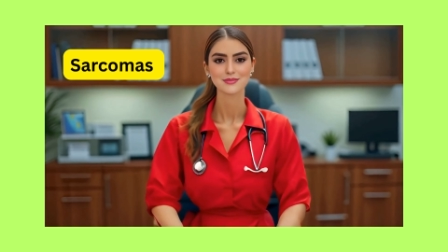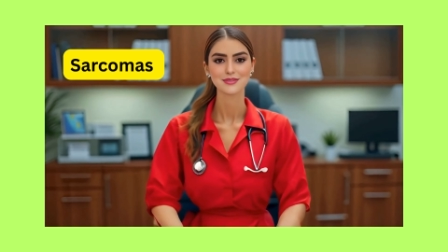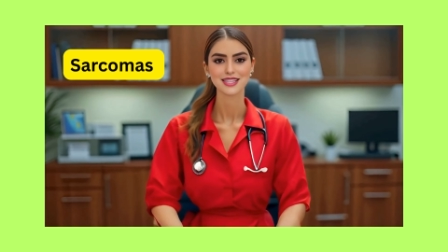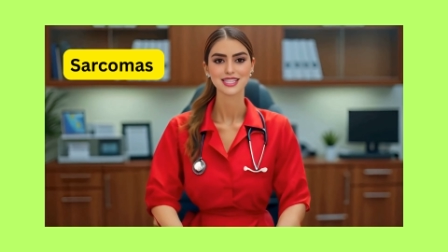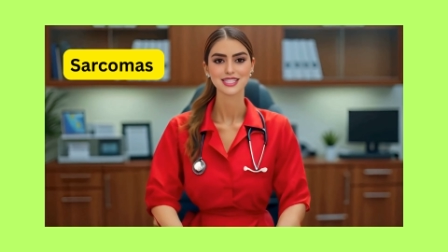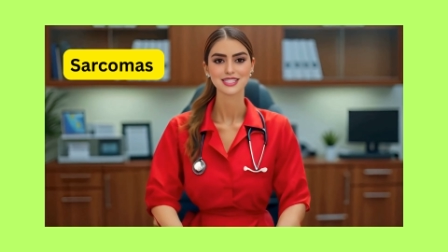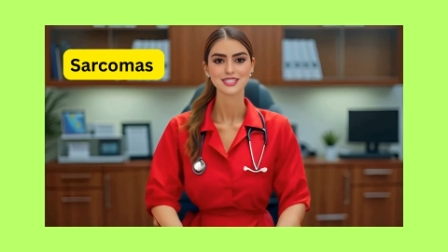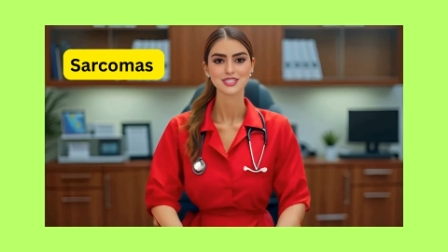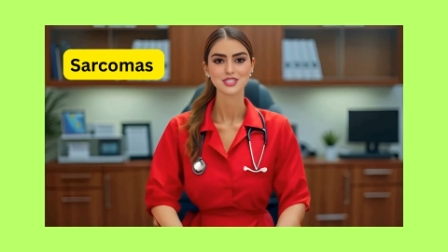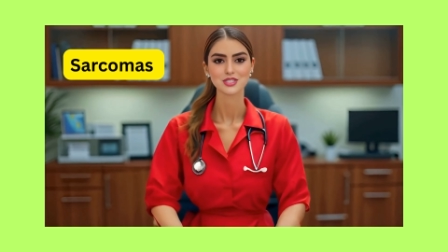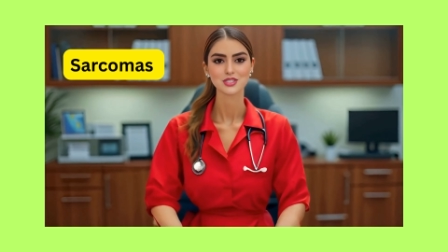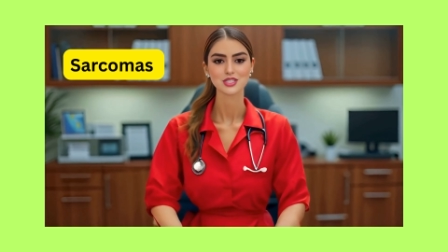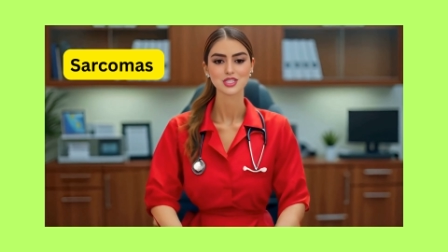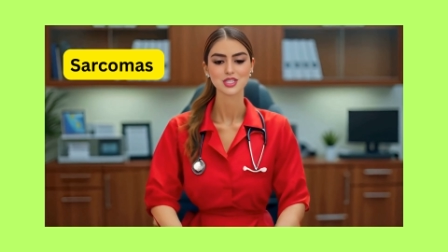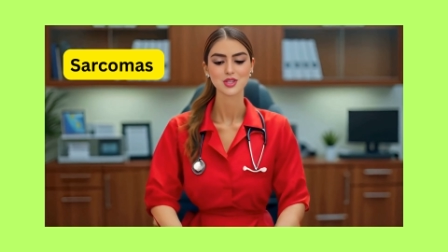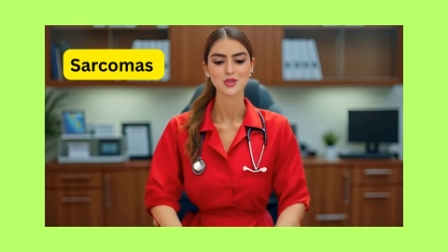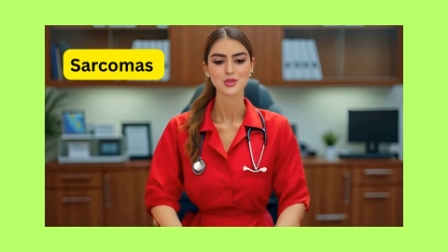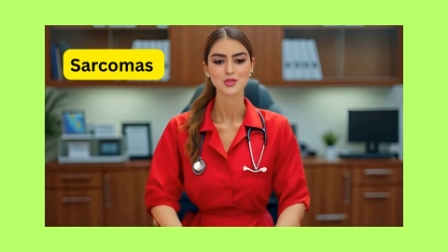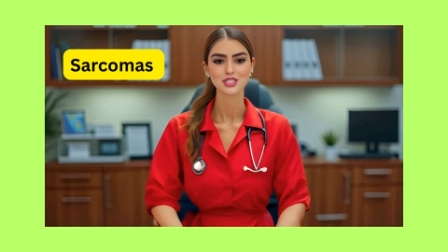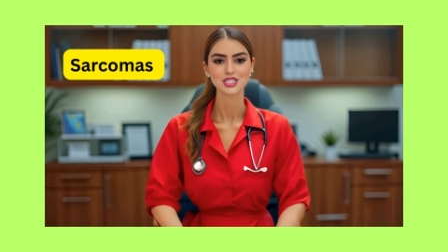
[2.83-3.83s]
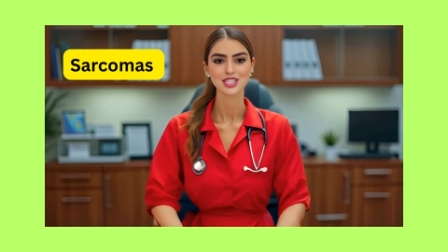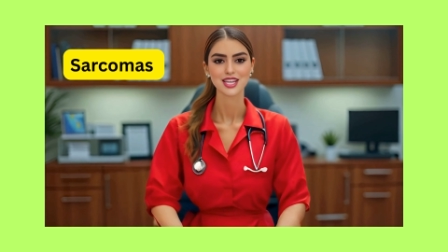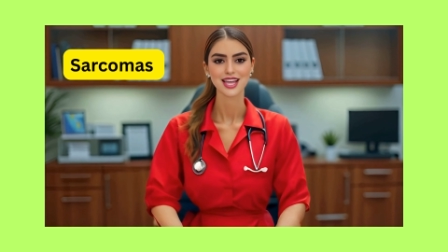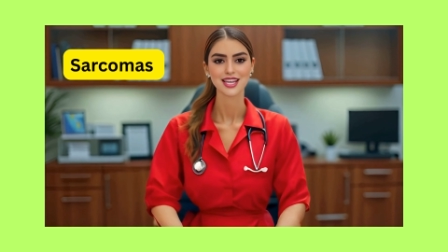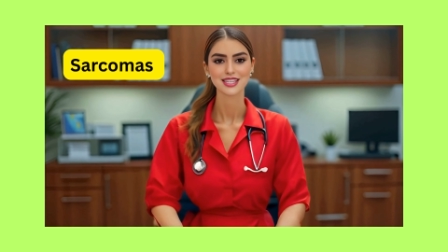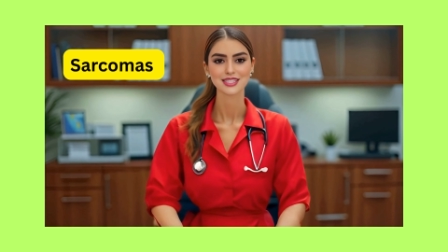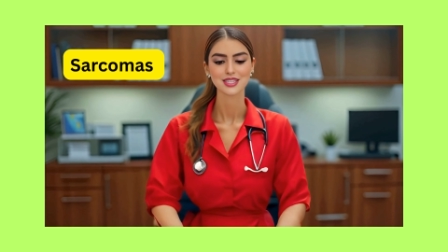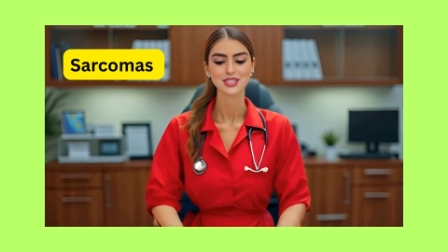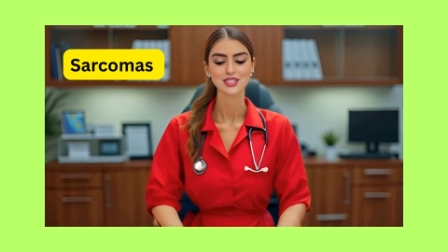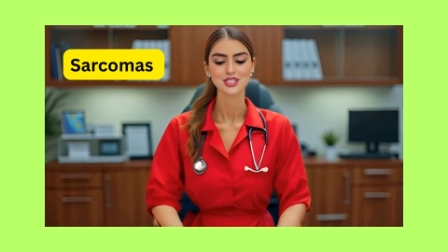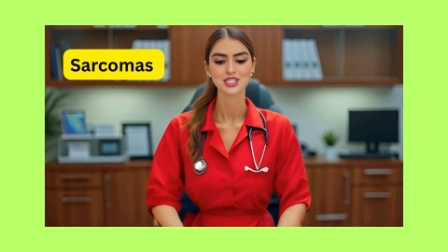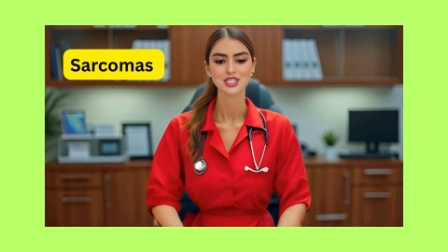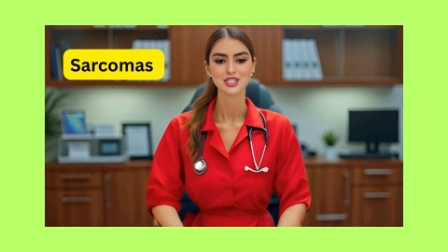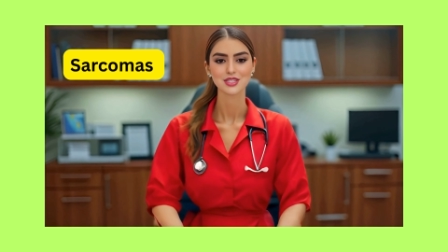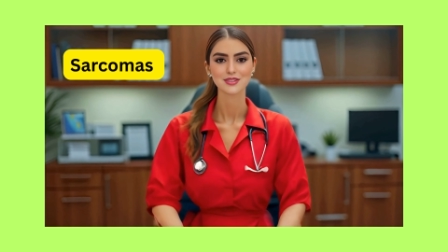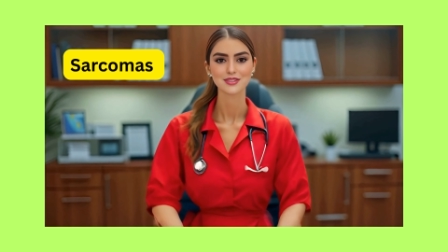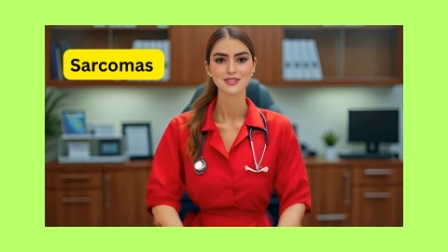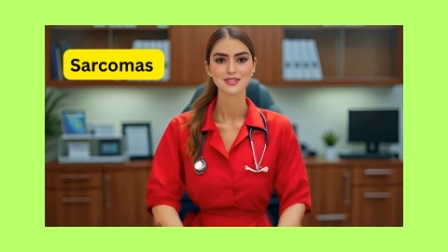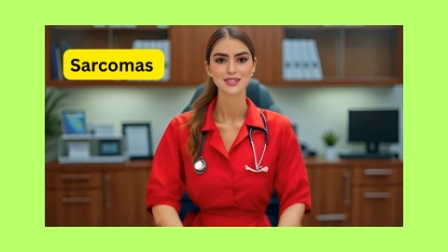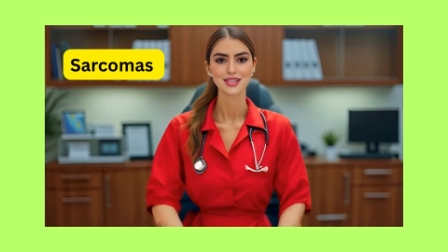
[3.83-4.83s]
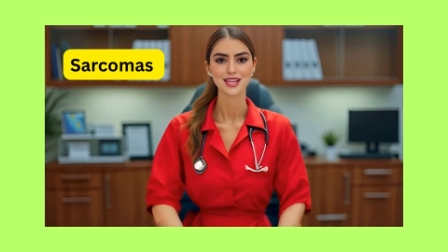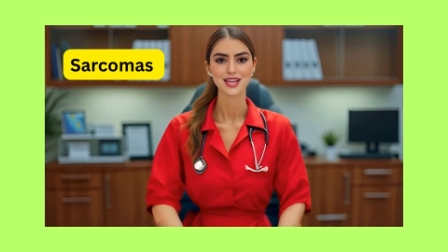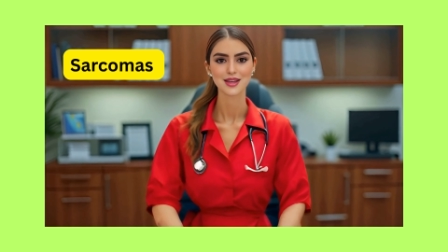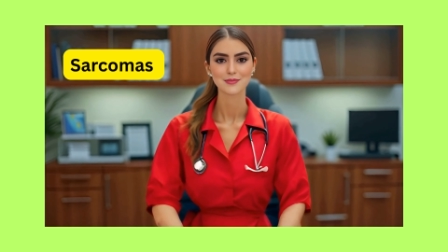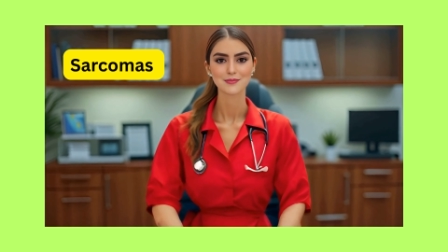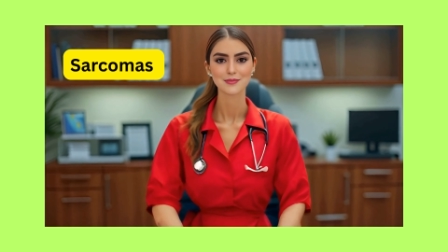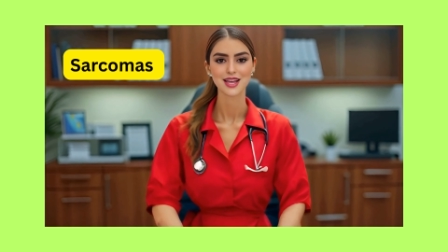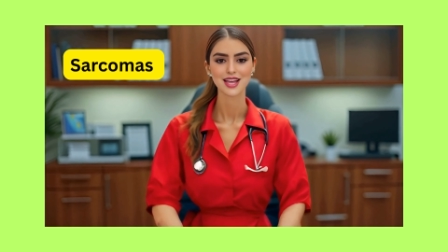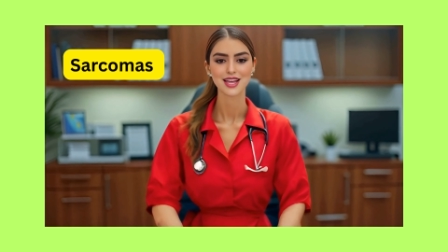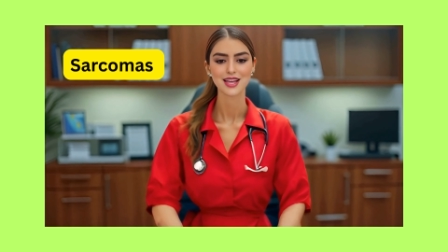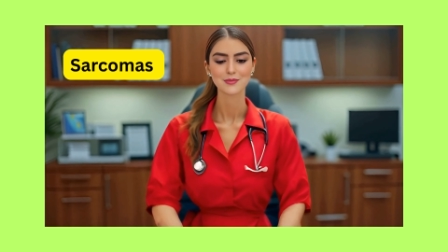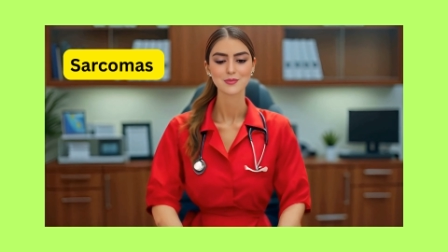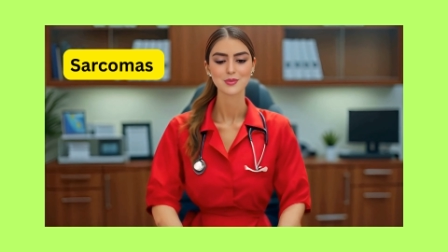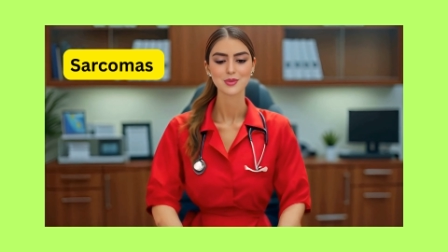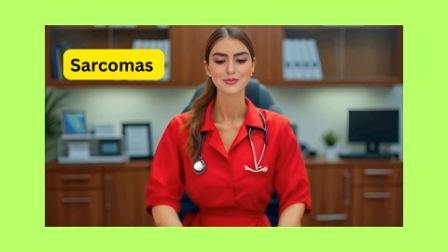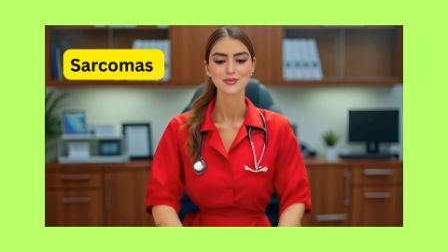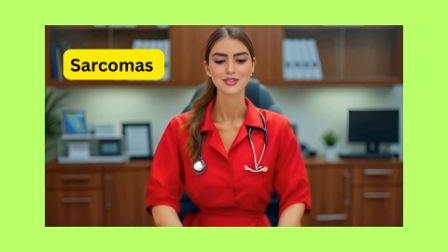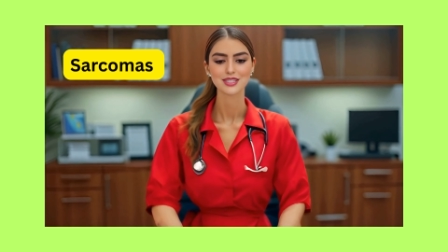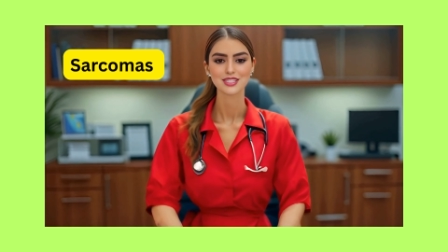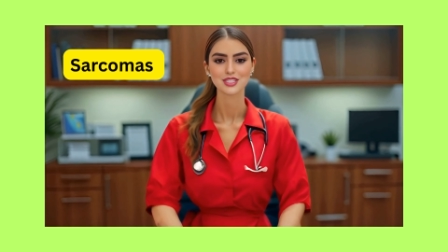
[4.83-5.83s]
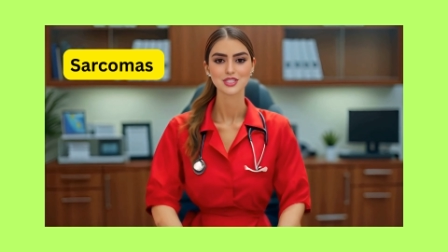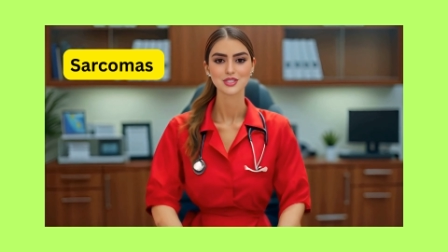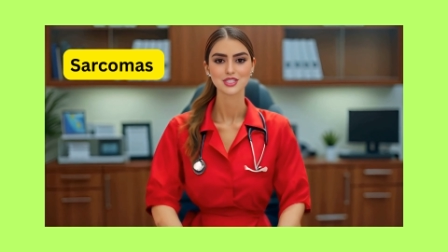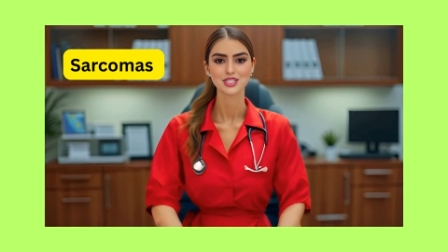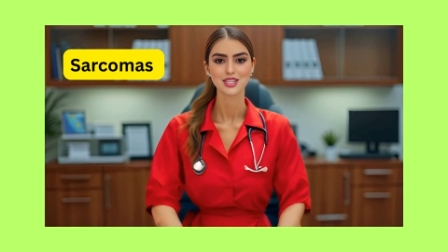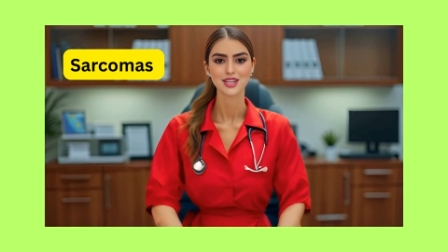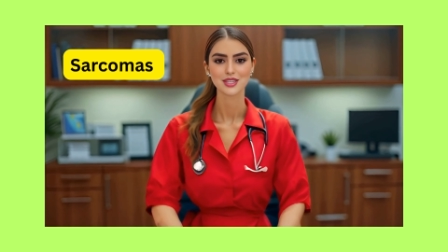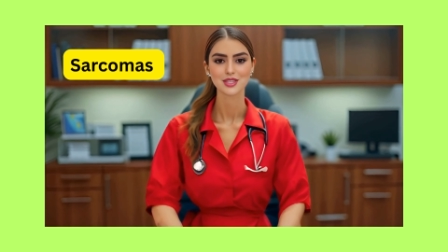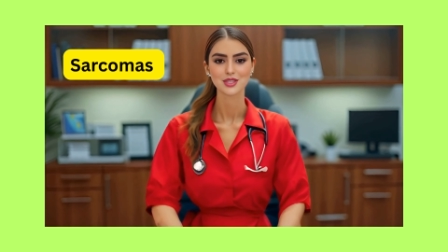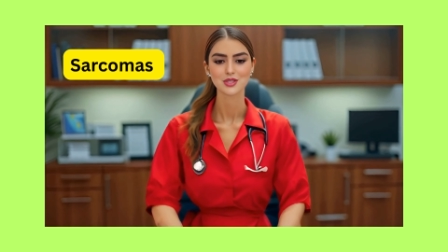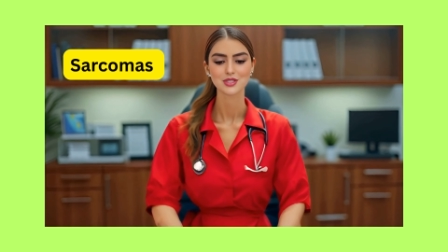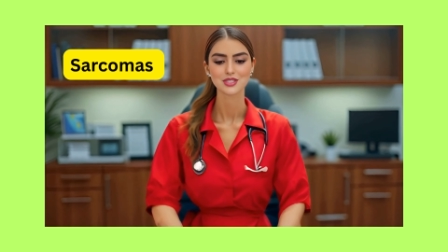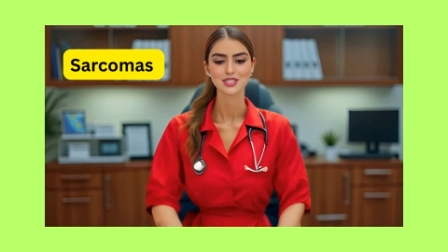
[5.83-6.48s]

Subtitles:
a Surgical Challenge, by Professor Dr.